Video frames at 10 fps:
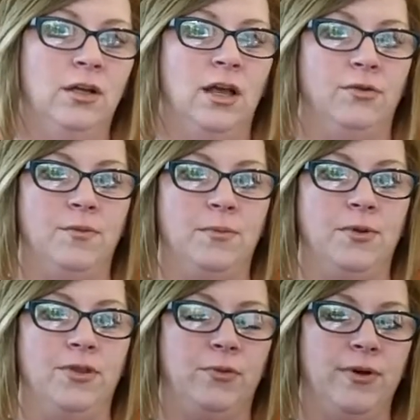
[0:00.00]
and remember
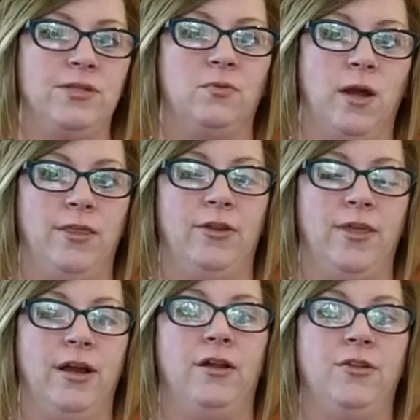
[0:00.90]
that the reason why they're
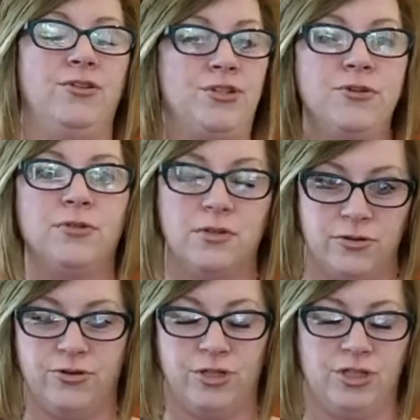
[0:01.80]
there are the students who
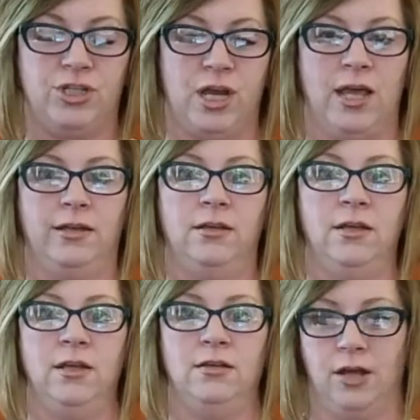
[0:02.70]
should shine,
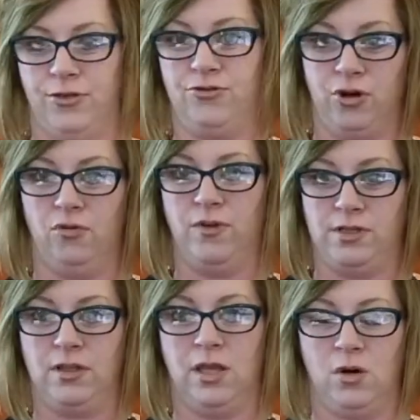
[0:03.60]
not the trophies
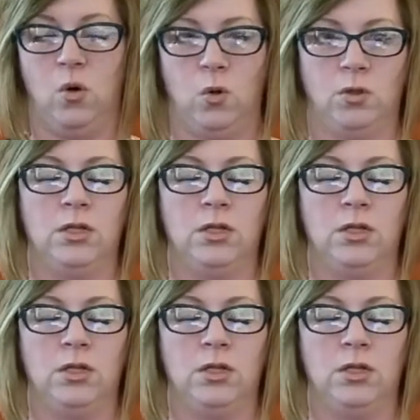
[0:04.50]
that they hold.